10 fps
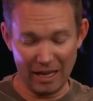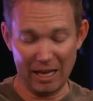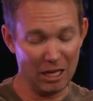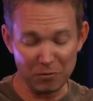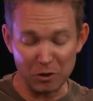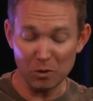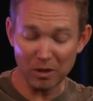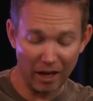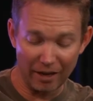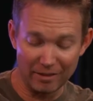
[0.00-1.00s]
if
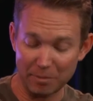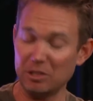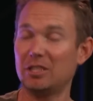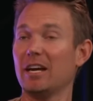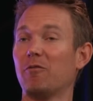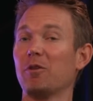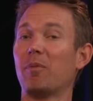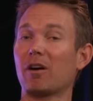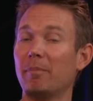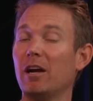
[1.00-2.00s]
you like WTF
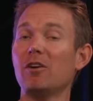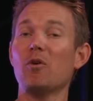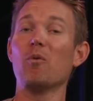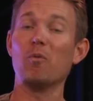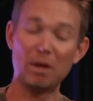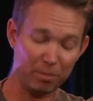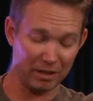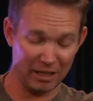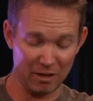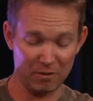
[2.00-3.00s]
with Marc Maron, we
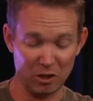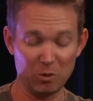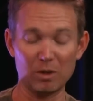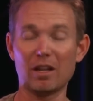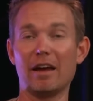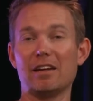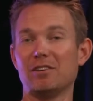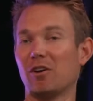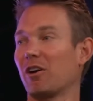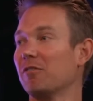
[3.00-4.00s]
believe you will like
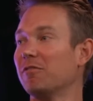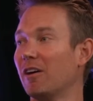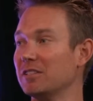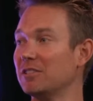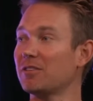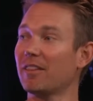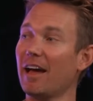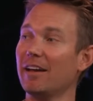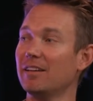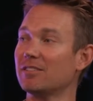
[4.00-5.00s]
Dark Fonzie. So
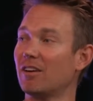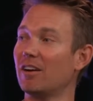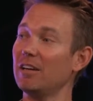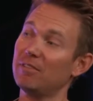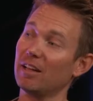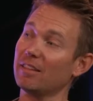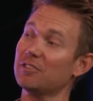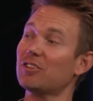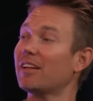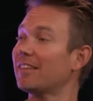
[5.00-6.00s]
that is our If You Like This, You'll Like